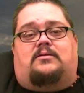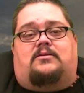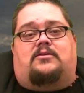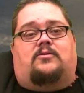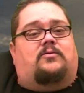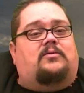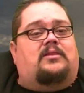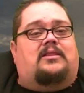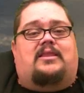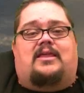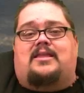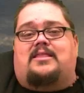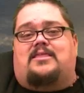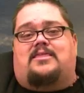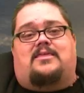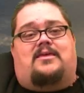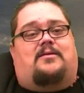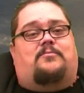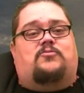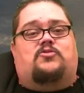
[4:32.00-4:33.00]
Don't
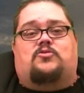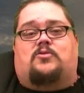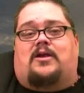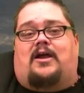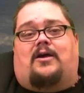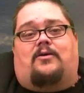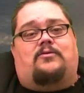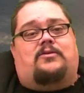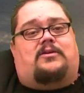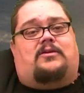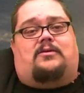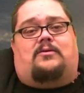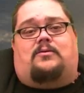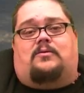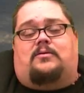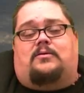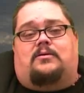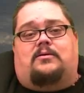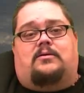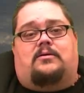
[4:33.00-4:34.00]
let them drown you,
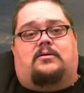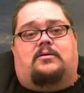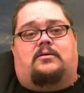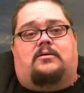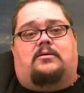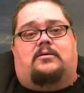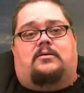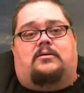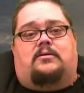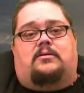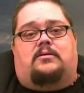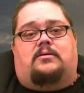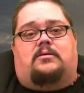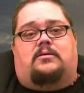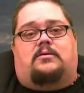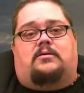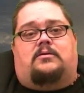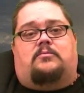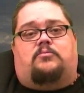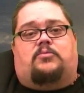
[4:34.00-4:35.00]

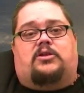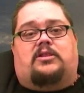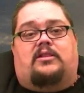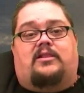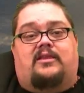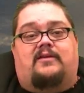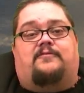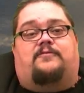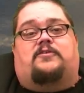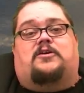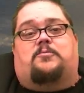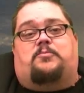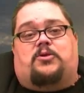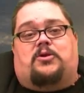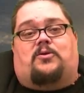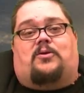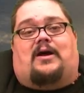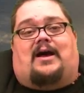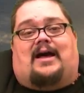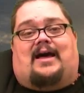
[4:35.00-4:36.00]
but lift up
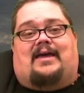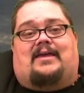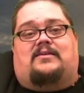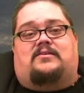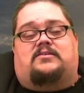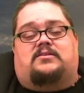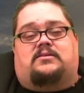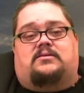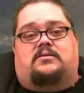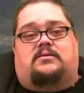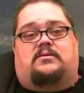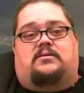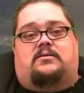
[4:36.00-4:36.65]
your eyes.